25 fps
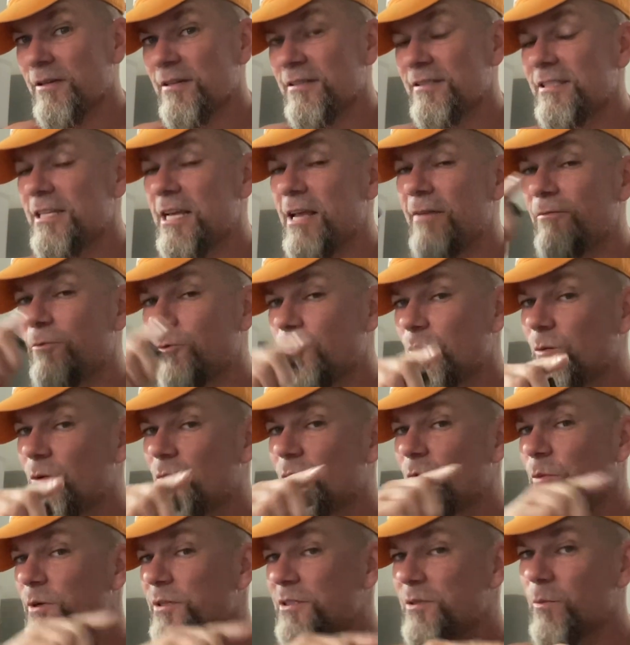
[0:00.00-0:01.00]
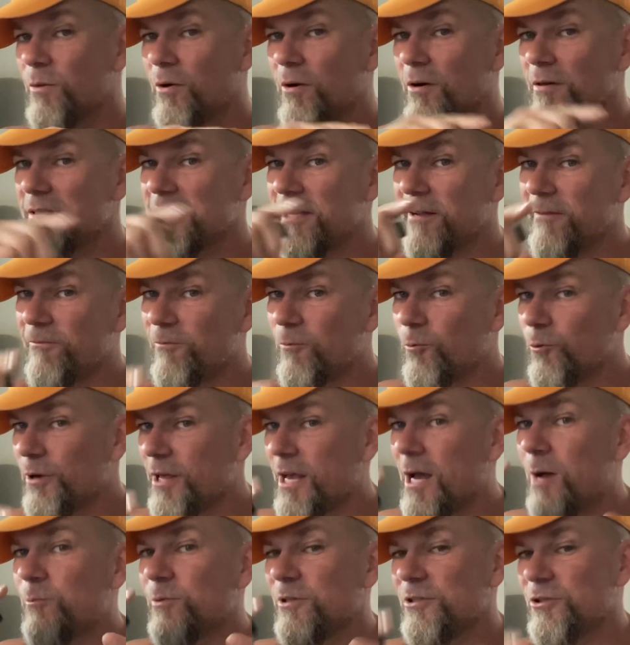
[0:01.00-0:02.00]
Day forty-one will be tomorrow, day forty.
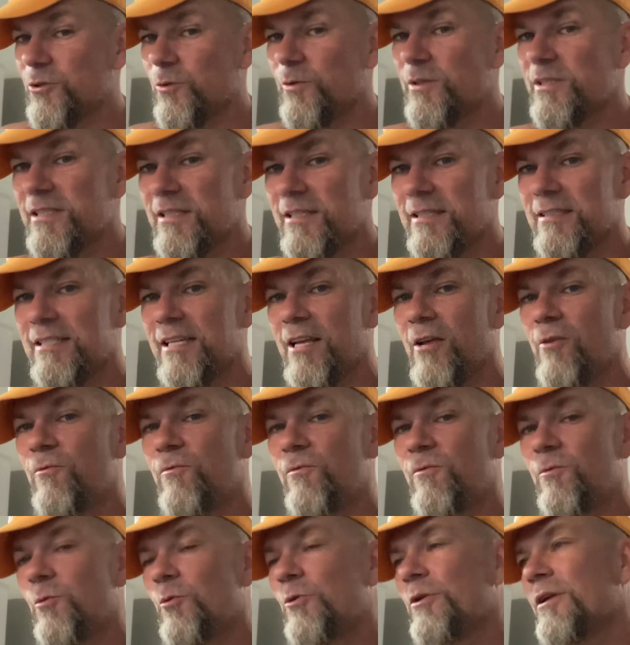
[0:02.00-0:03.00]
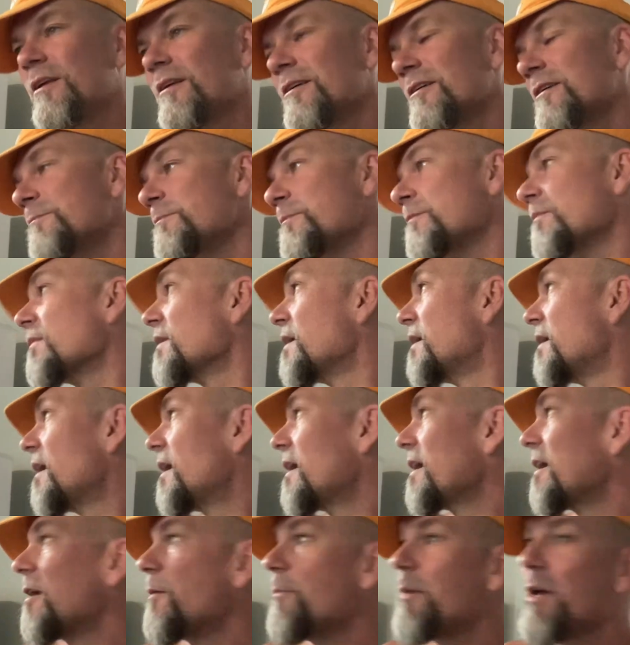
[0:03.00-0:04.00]
I'm rejoicing in day forty.
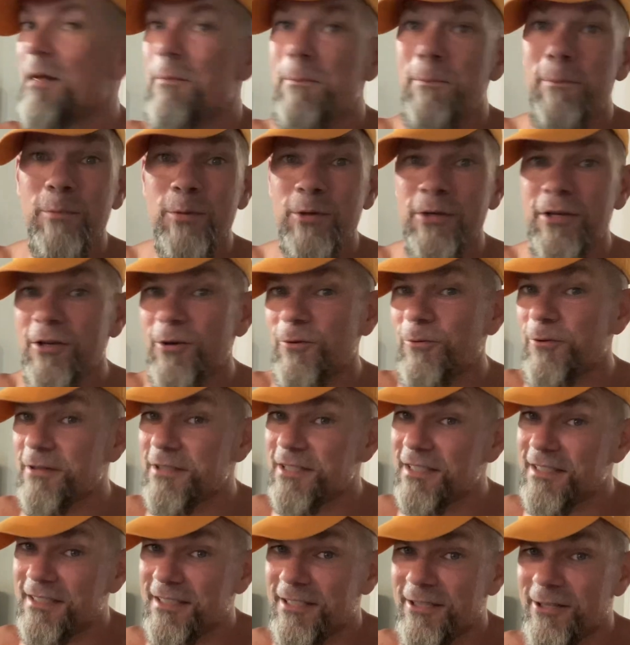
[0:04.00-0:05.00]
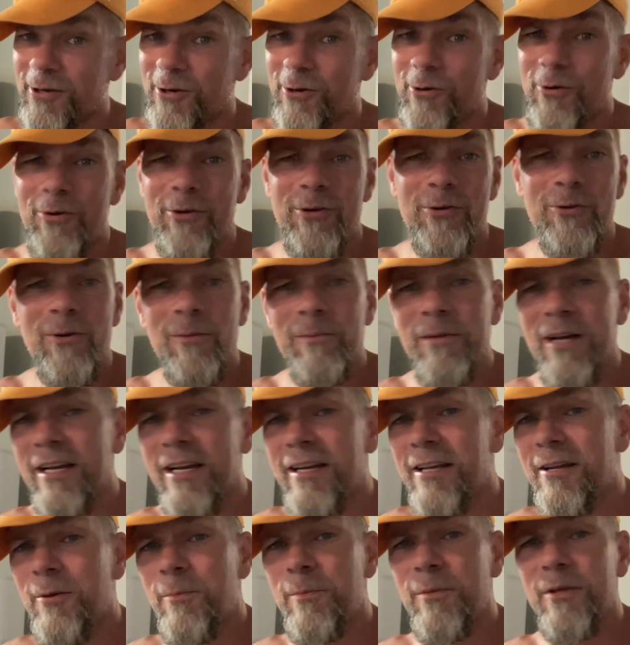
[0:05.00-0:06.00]
I got about a million crunches to go. You know I'm not gonna
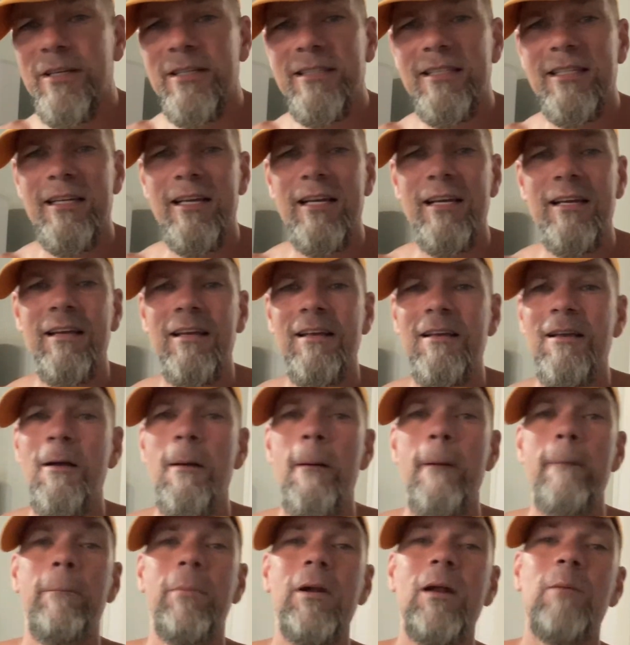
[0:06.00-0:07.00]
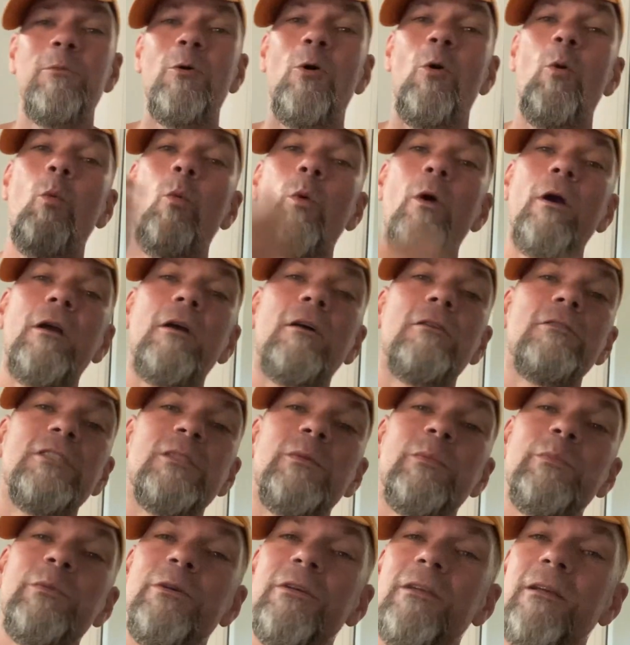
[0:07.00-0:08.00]
hit a million today, but I'm gonna work on this
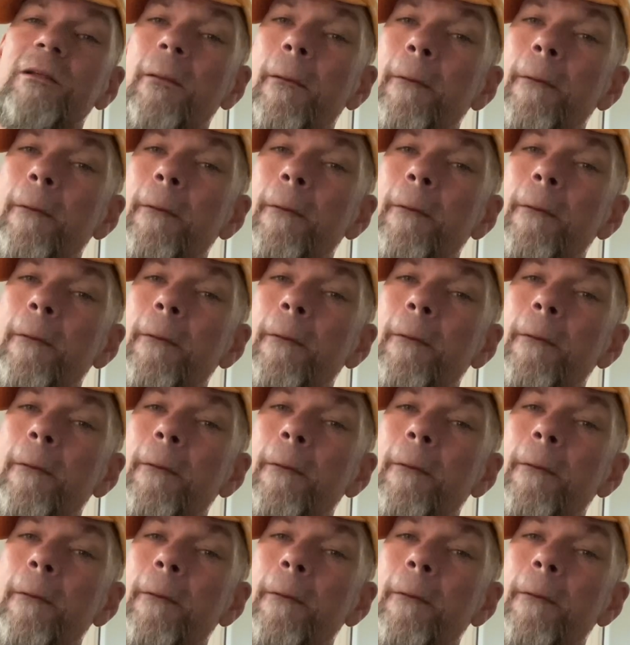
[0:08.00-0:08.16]
million.